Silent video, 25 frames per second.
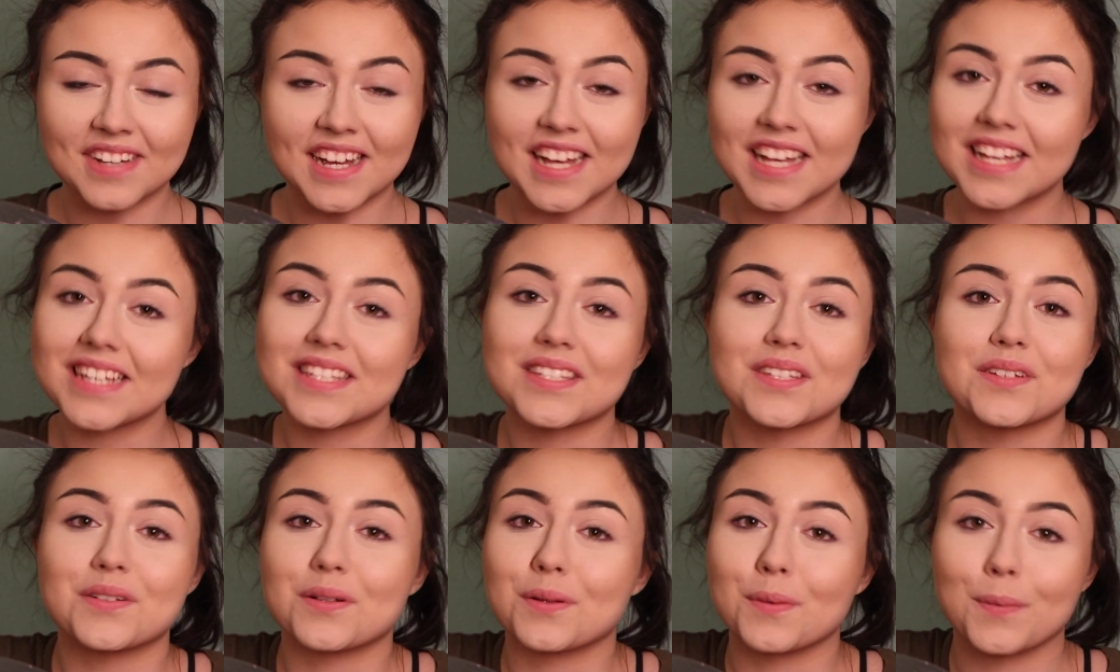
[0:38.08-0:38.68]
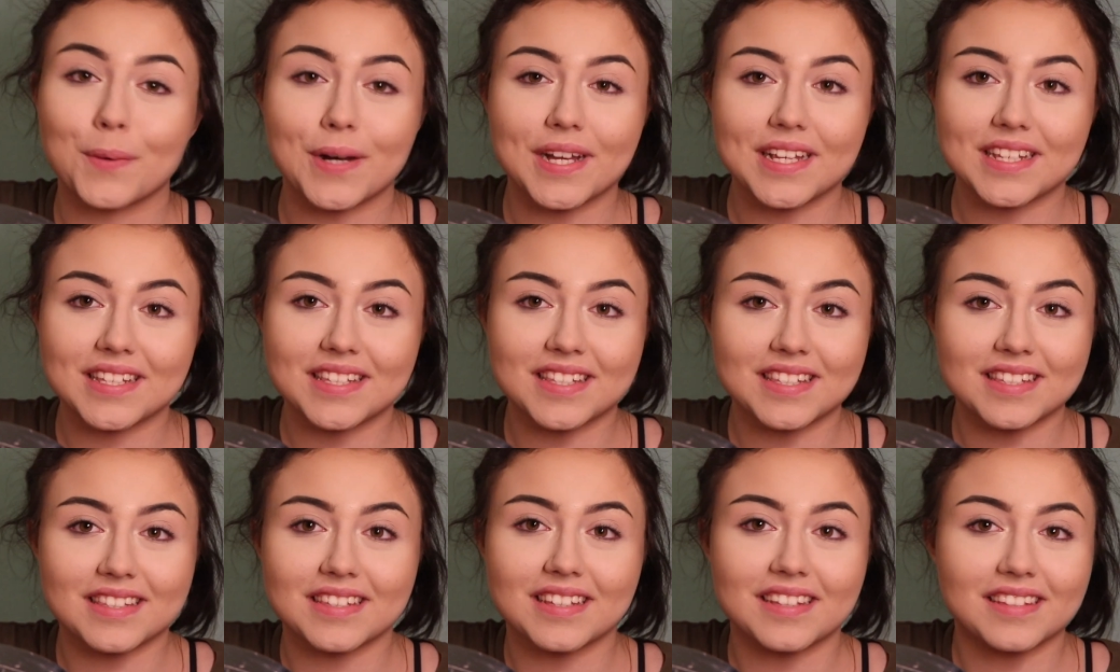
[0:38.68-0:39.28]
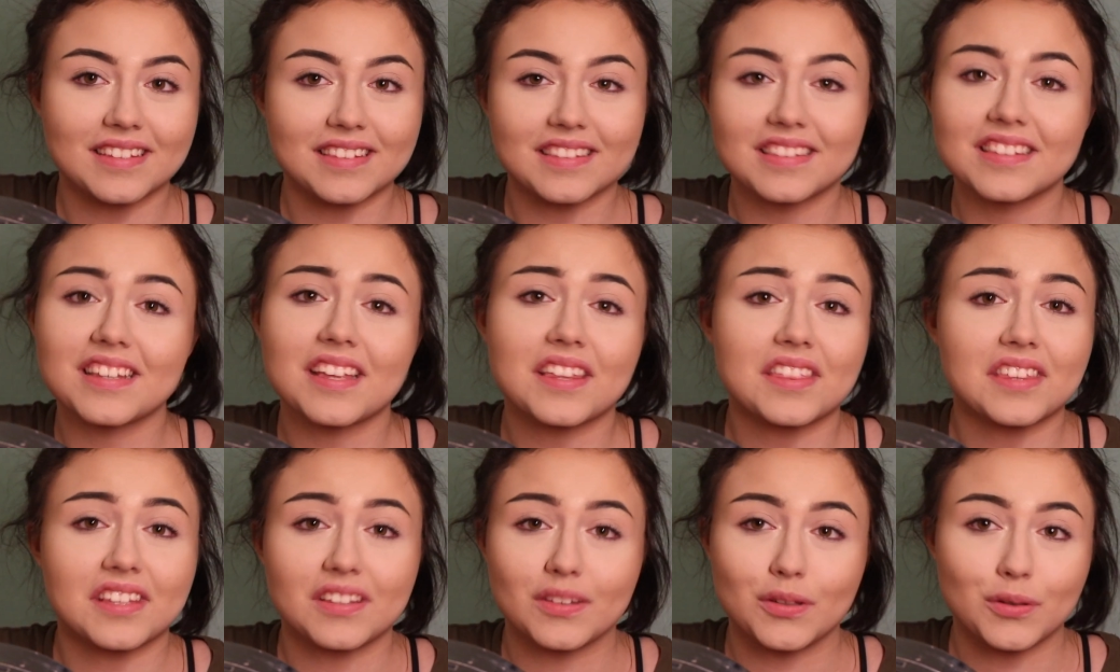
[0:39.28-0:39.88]
As always,
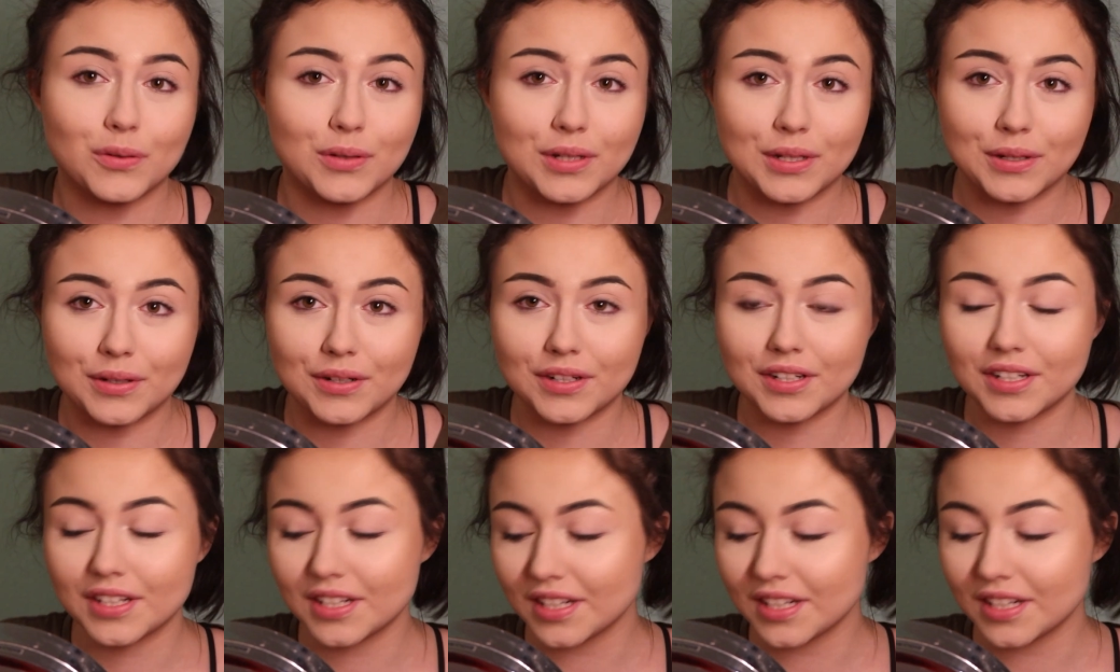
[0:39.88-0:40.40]
nothing new here.